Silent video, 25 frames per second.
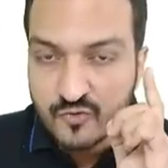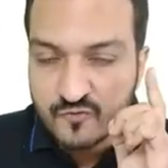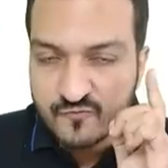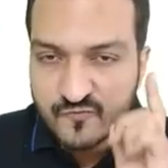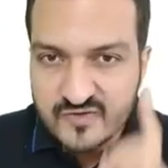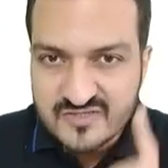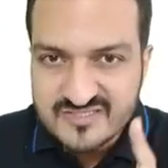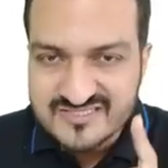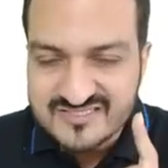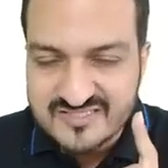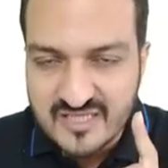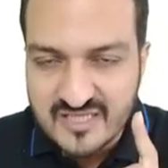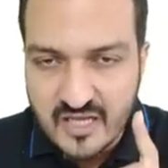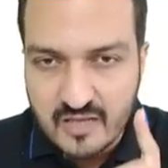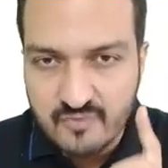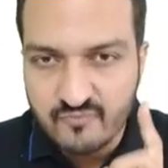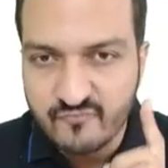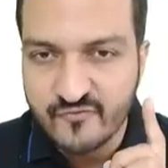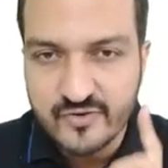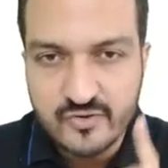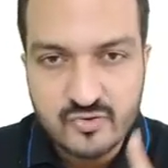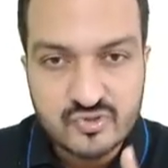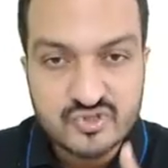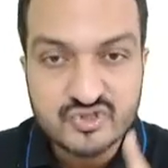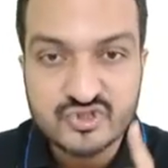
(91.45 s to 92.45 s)

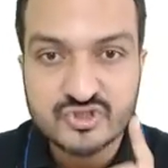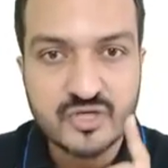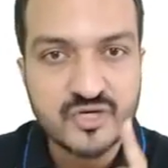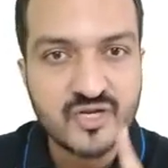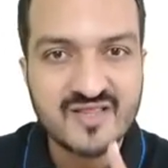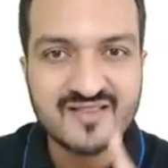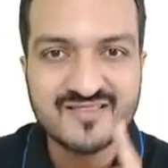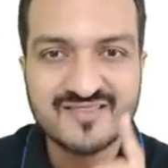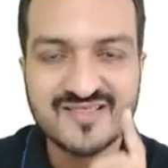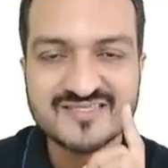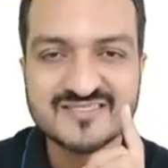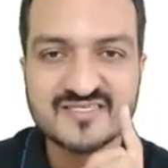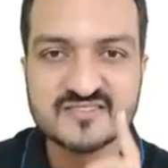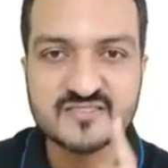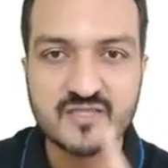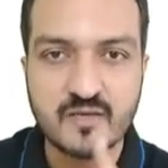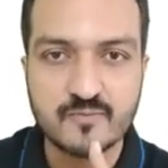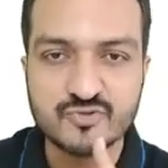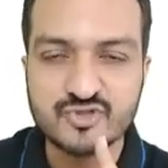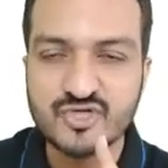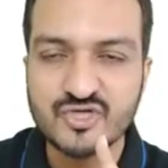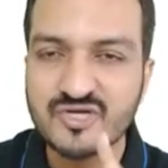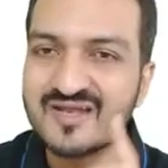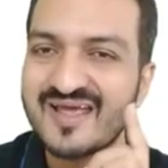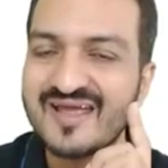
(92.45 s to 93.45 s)
when you study this subject,